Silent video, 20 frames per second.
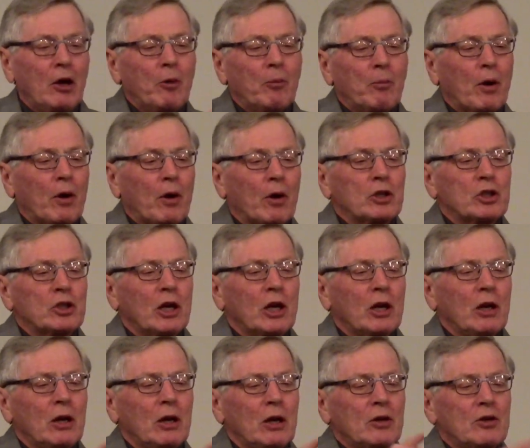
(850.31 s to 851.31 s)

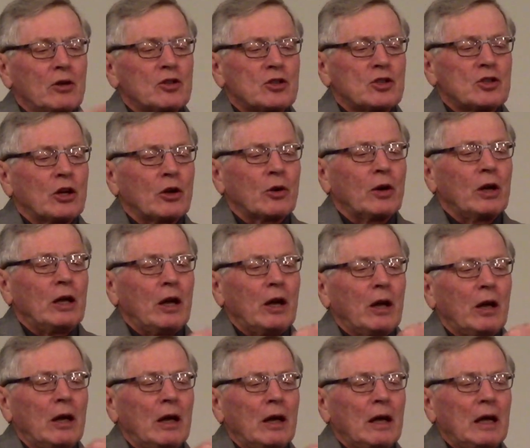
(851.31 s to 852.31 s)
Persia,
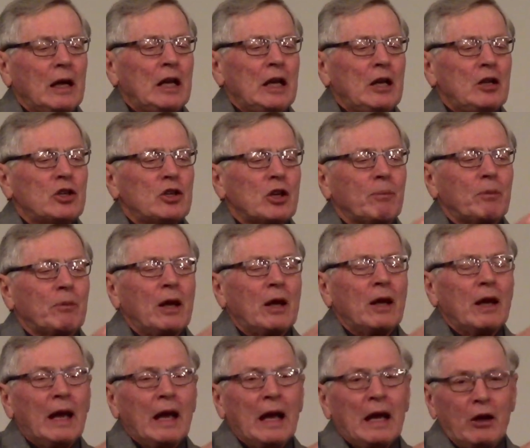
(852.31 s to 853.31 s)
Syria, Egypt,
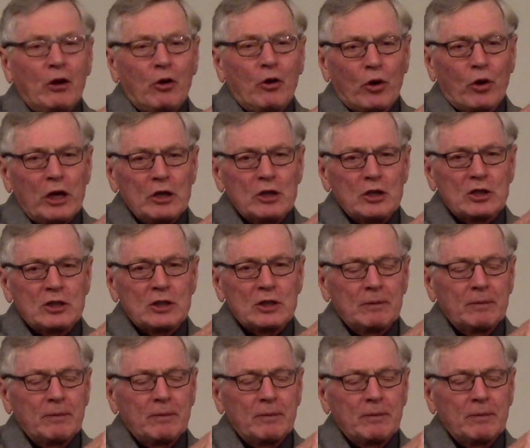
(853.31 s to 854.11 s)
and Greece.